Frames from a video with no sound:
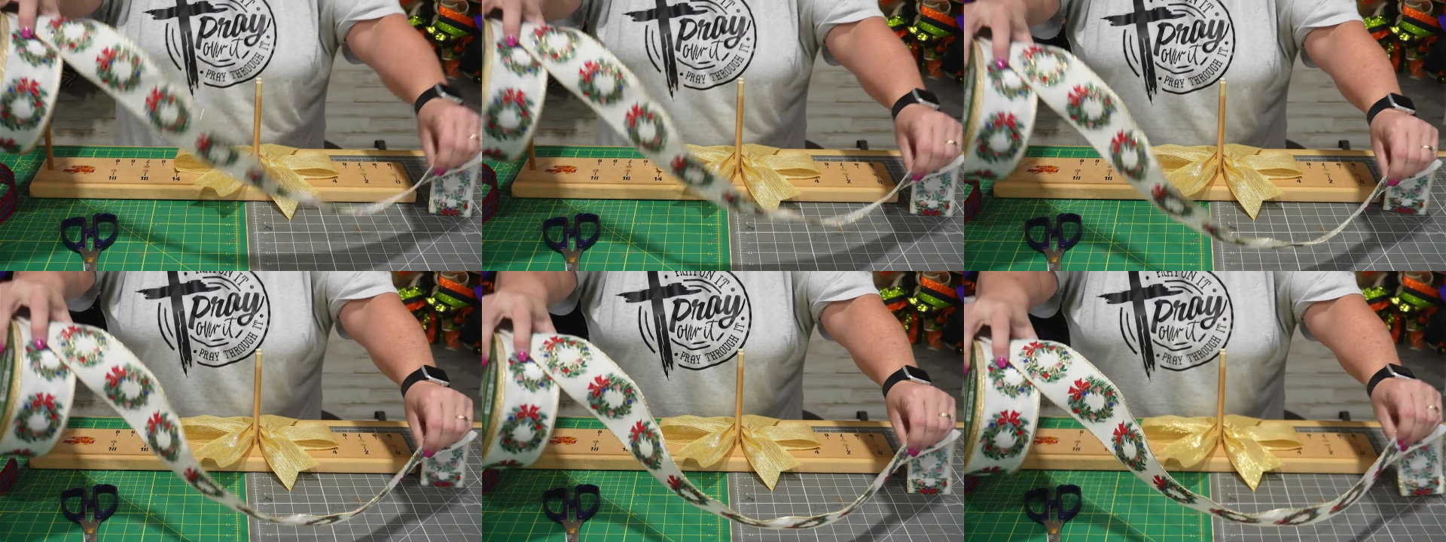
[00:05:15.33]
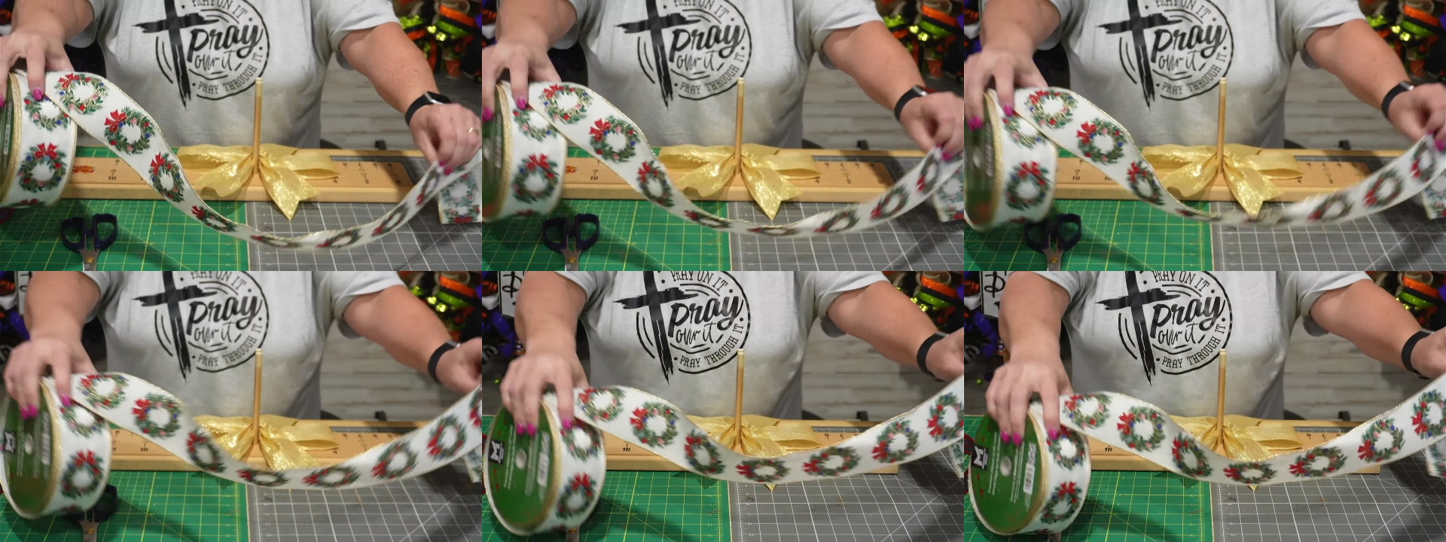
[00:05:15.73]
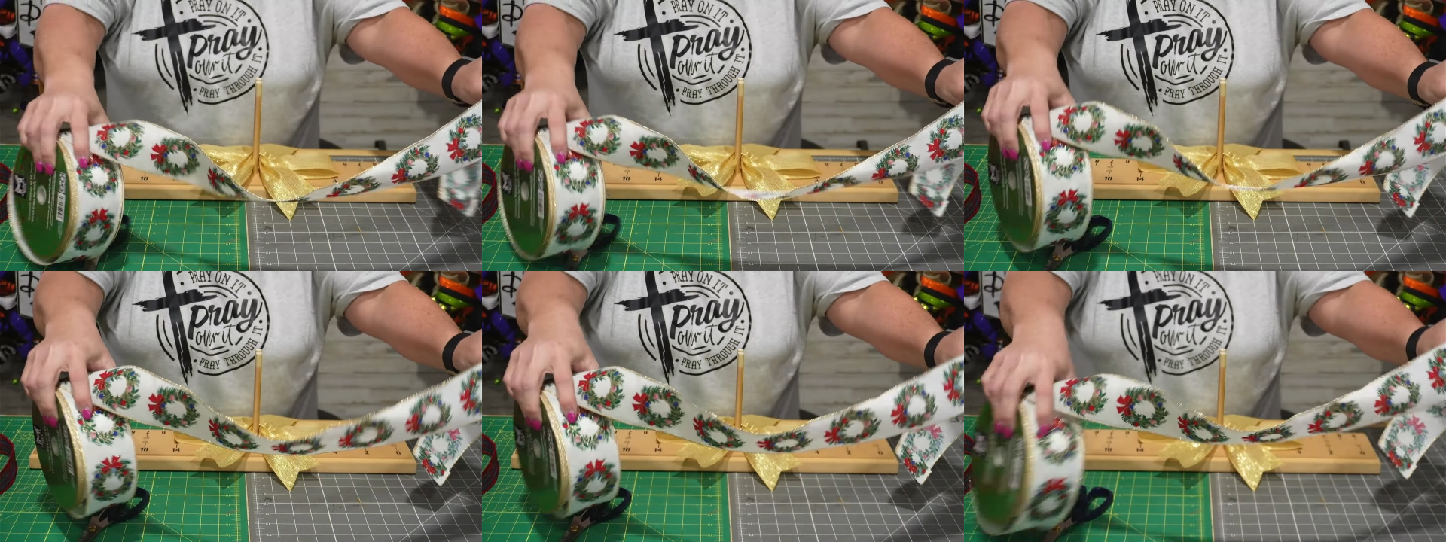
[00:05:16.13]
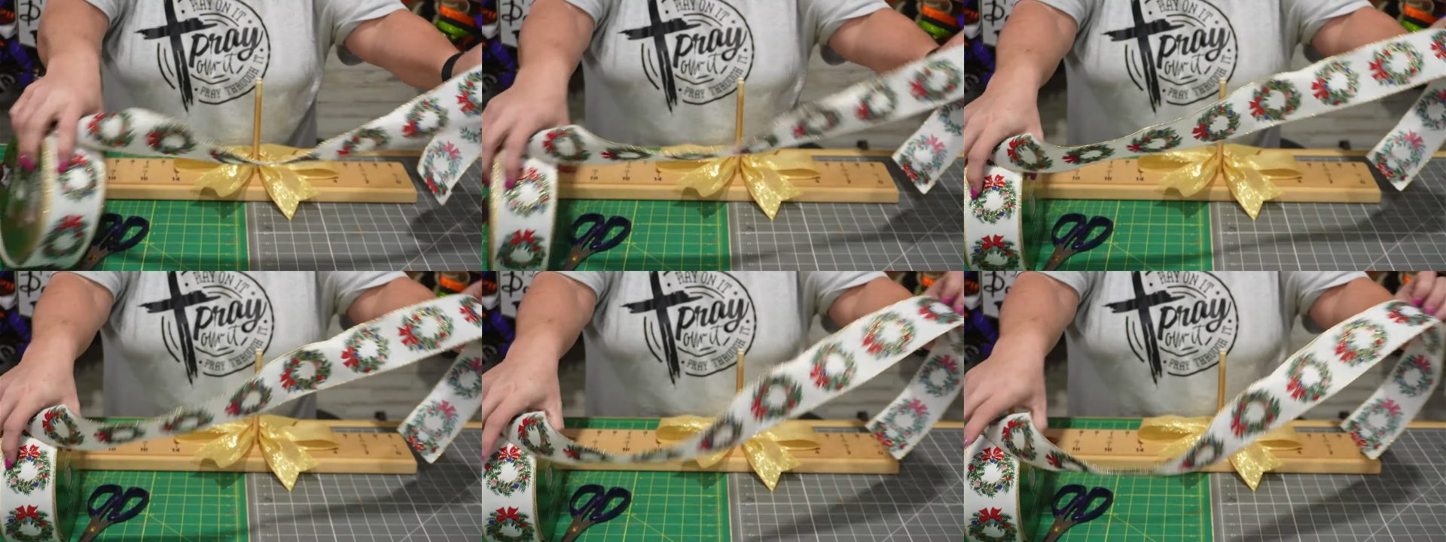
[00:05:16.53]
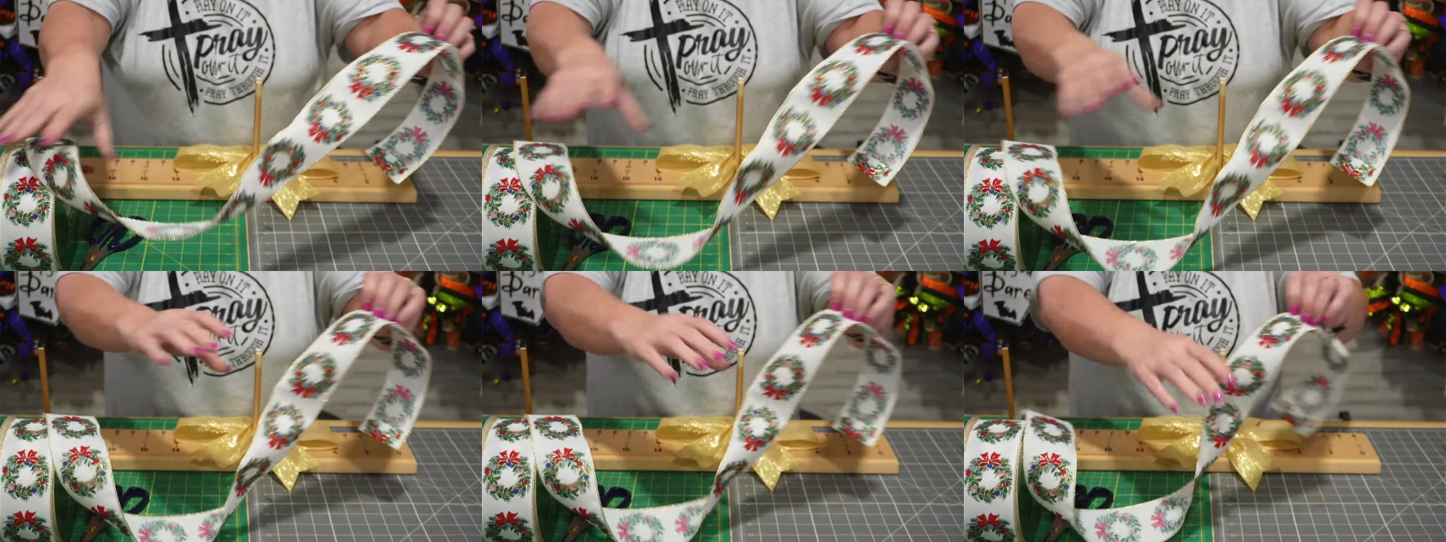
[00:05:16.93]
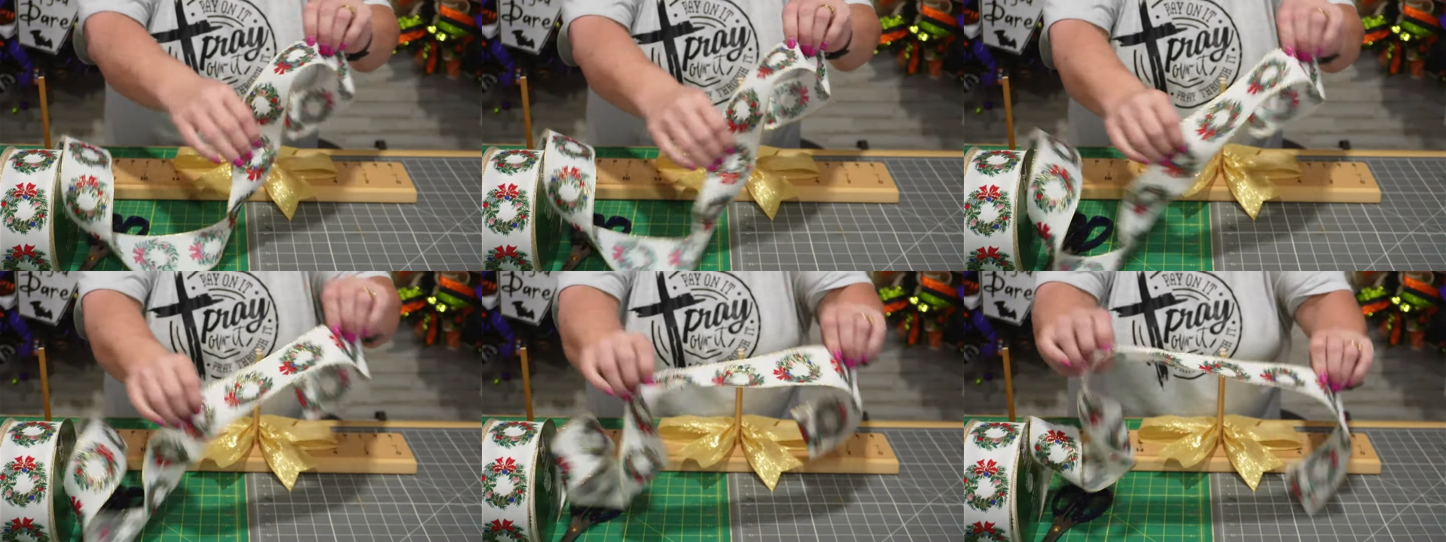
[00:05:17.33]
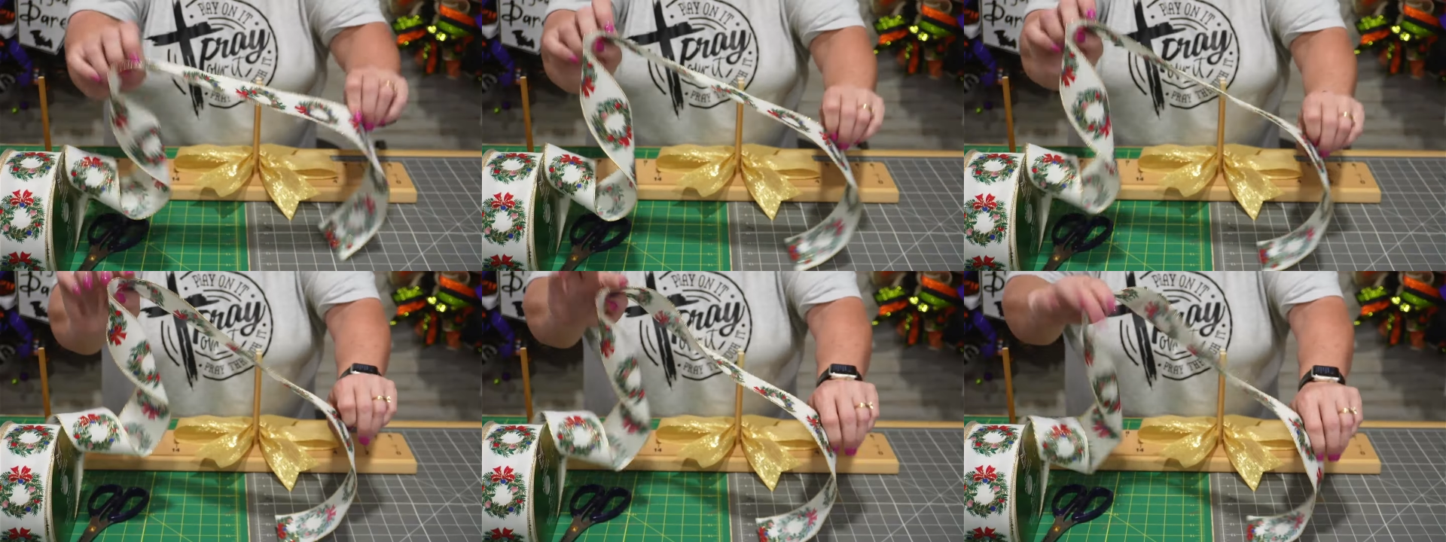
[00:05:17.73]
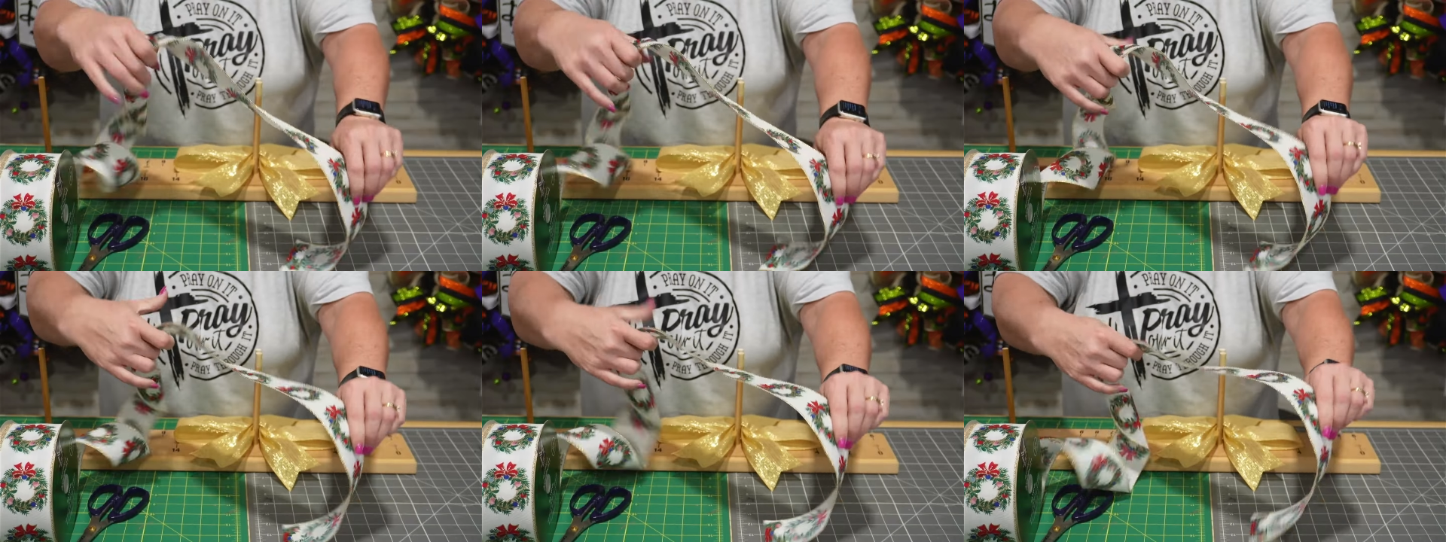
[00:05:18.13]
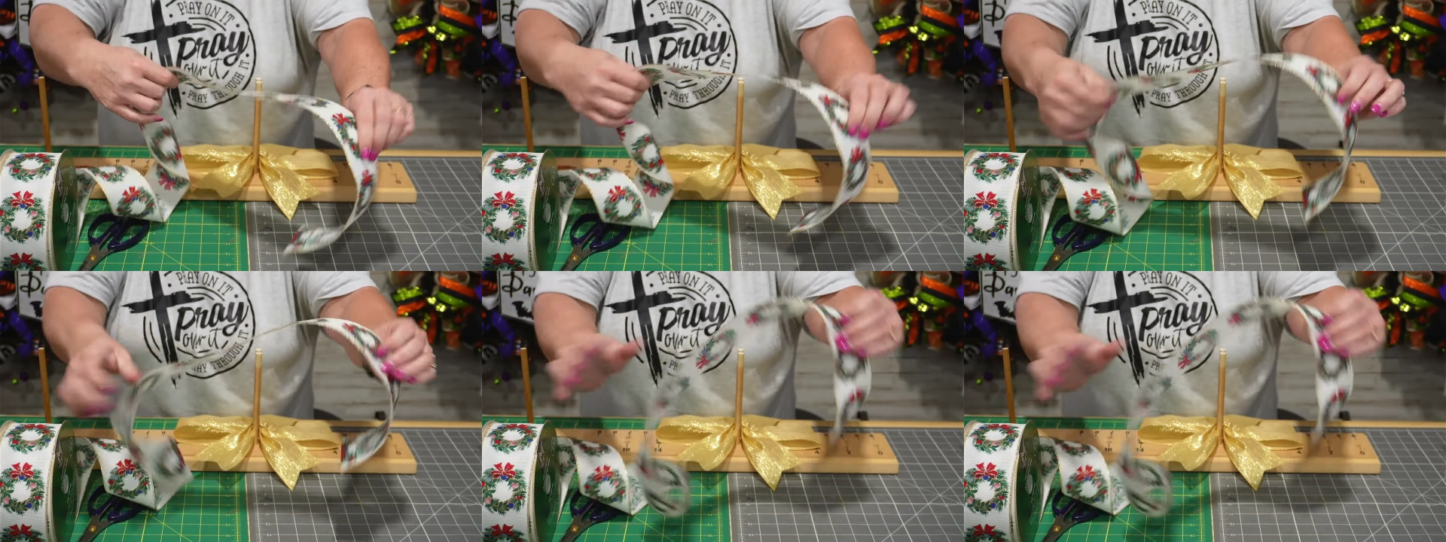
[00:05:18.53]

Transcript: (no speaker visible)